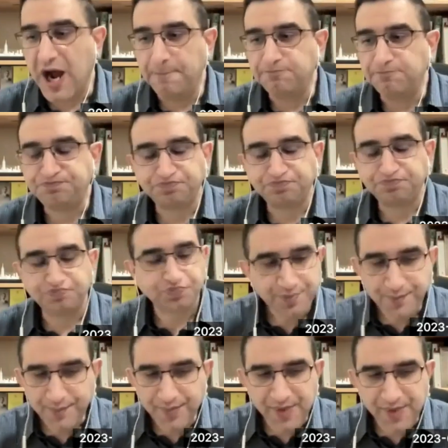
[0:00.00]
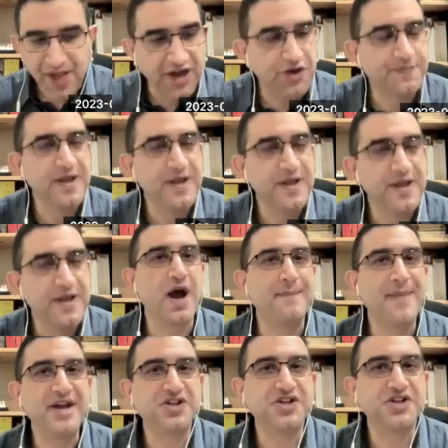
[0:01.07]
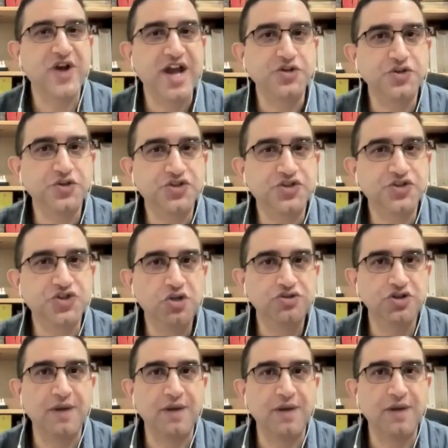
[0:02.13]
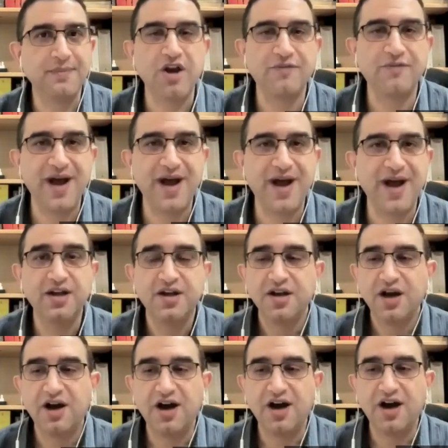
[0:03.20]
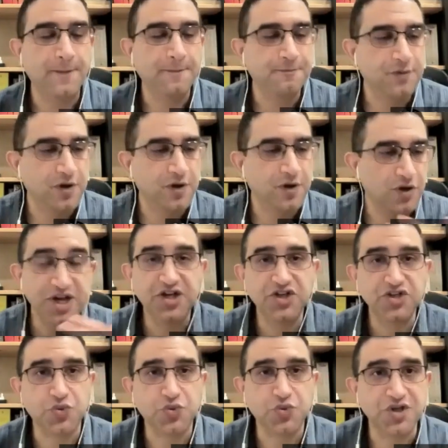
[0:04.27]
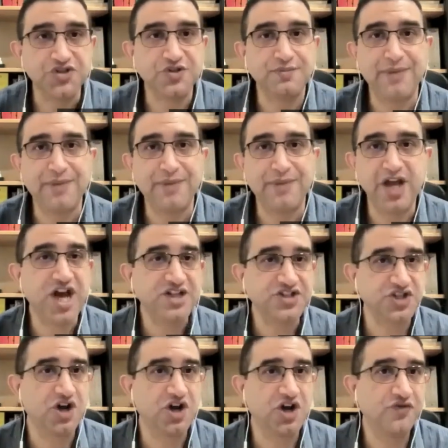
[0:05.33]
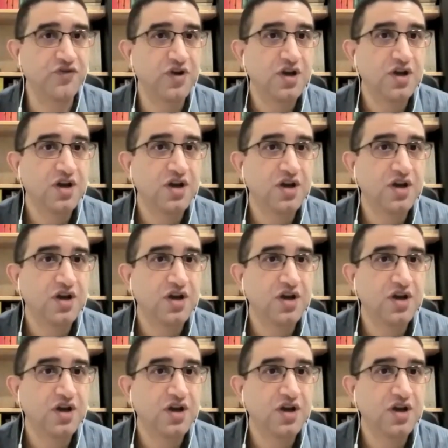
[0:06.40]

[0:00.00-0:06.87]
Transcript: Other people who I met in graduate school, one of my readers was Maya Jasanoff,